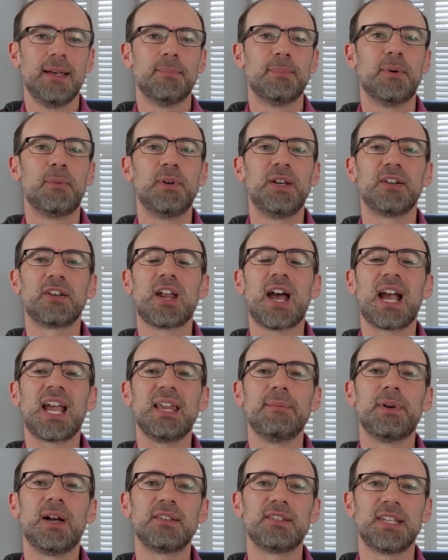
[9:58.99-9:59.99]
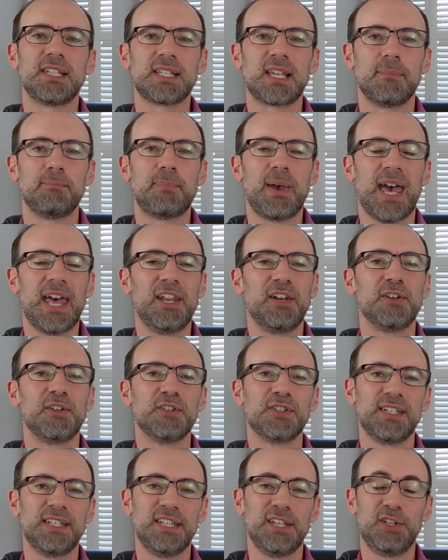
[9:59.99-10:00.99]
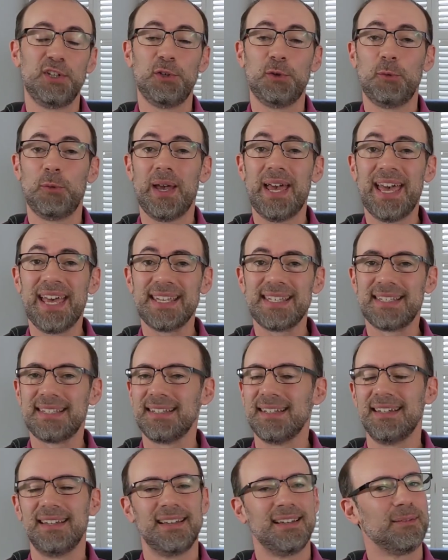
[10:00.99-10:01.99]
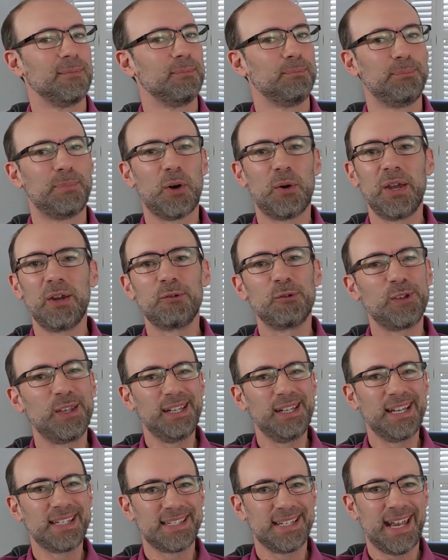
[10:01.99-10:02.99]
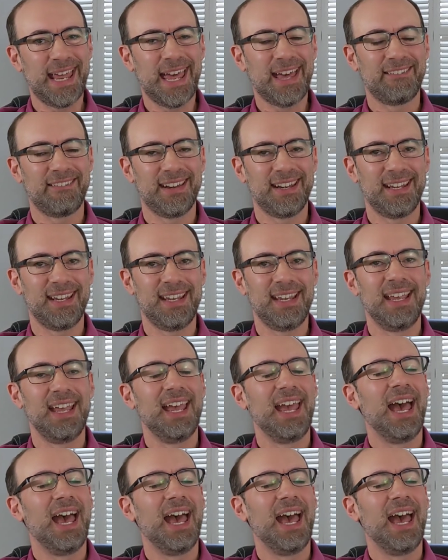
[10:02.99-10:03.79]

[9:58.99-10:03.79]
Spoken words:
But when you're talking about just competitors in the U.S., Boeing doesn't have any.